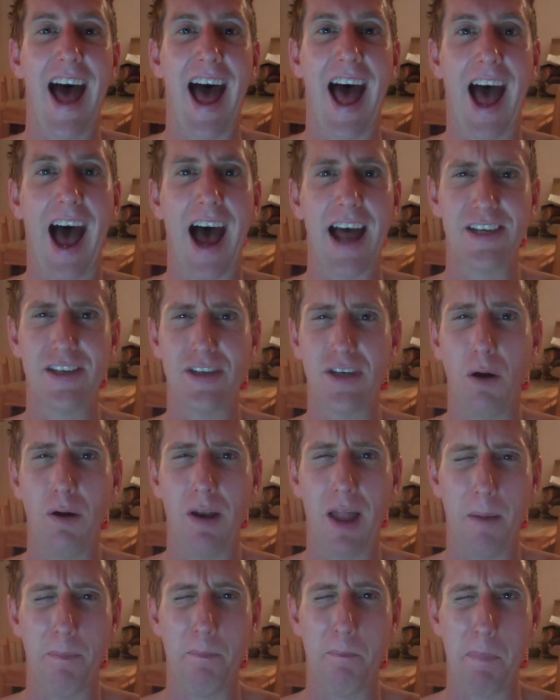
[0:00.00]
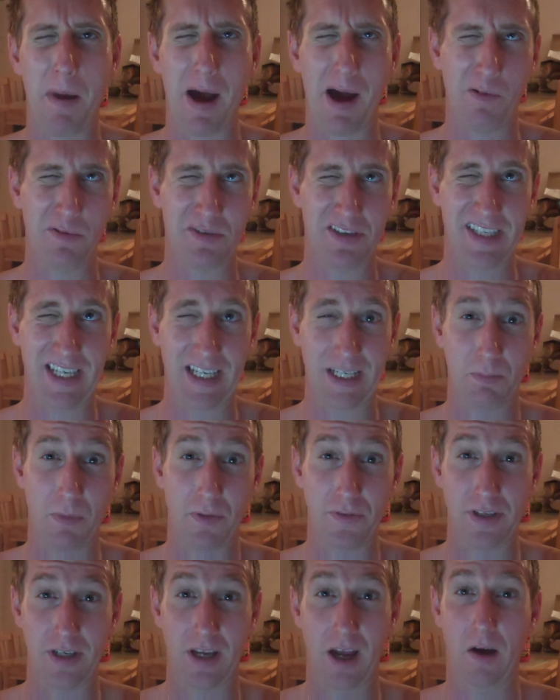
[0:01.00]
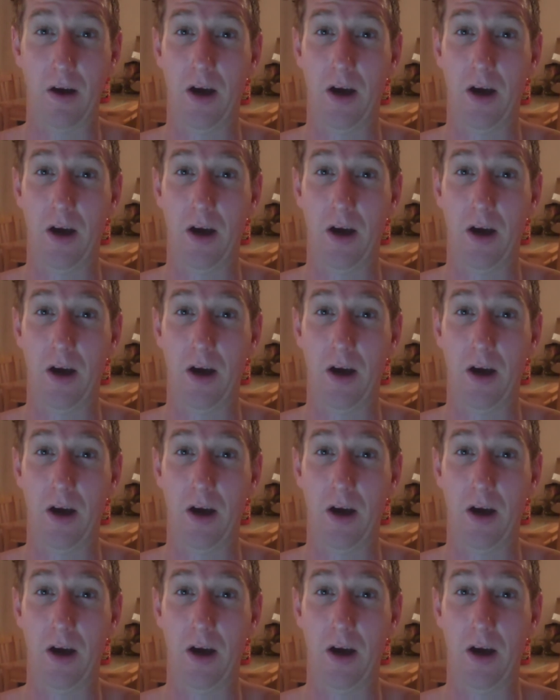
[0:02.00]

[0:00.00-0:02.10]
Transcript: Uh, I stole it about six months ago,